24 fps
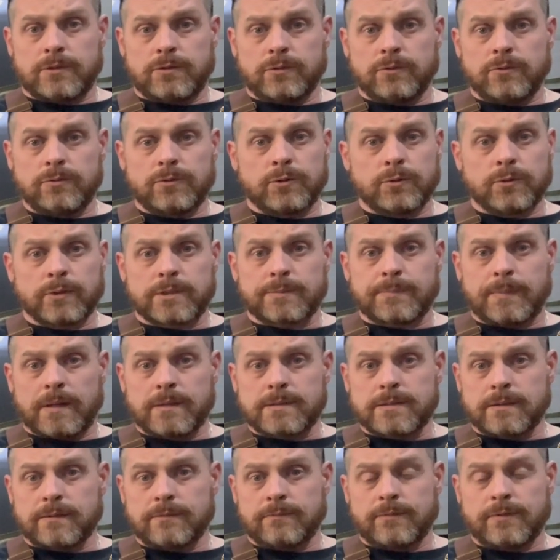too
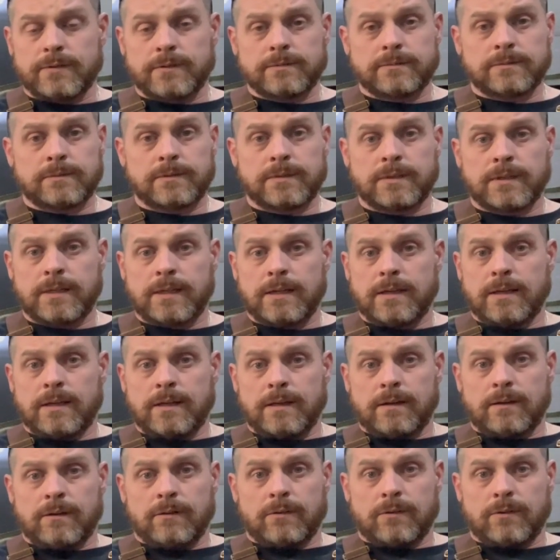expensive
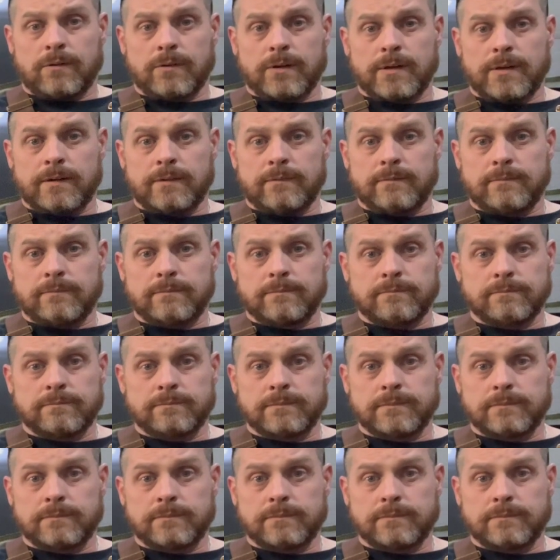or in